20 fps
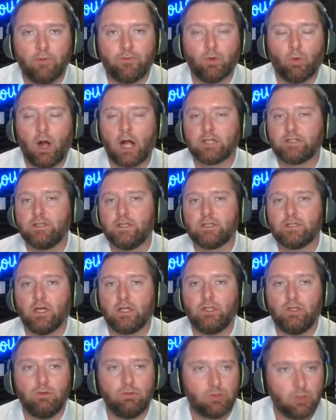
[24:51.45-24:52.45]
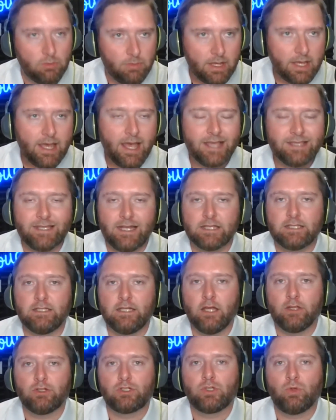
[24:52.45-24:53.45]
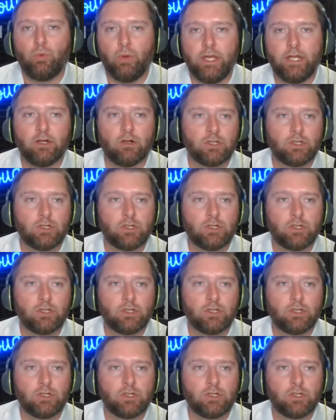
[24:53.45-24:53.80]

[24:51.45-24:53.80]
If you're watching this on YouTube, send us another tweet